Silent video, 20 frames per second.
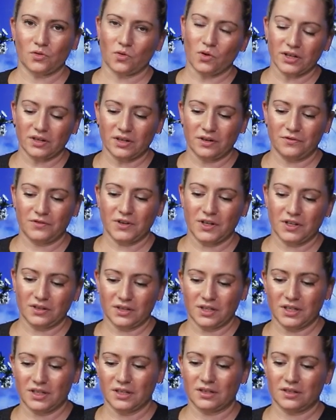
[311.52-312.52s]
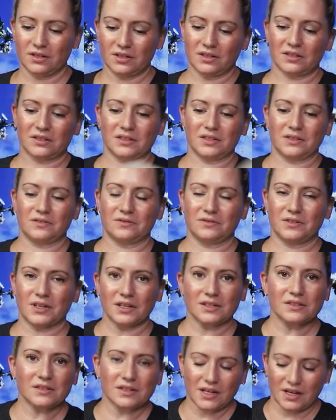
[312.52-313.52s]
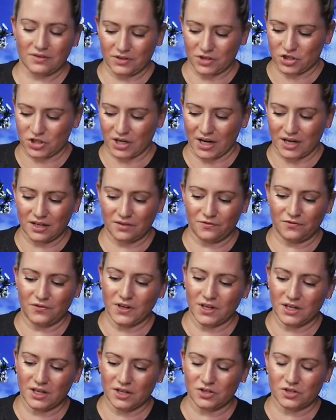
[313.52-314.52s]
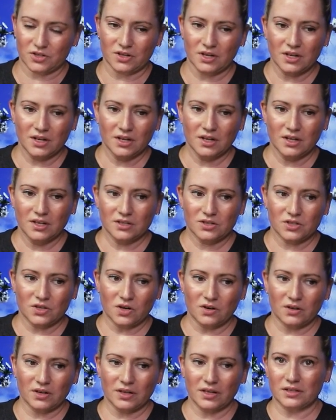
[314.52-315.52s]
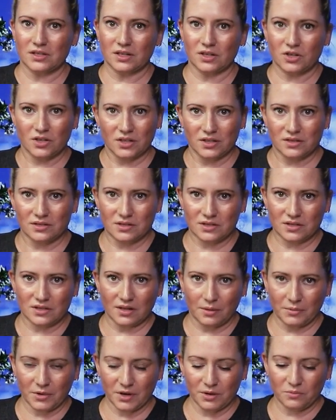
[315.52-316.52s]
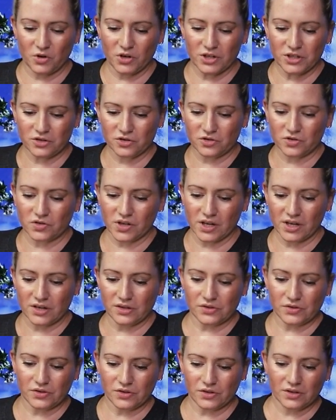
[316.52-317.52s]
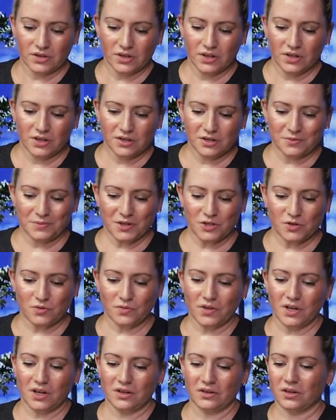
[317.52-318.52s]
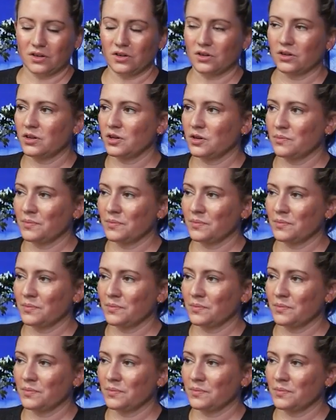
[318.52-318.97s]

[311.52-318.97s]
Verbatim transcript: or oily feeling, and it doesn't have a shiny finish. So it's a good summer moisturizer, especially with all the good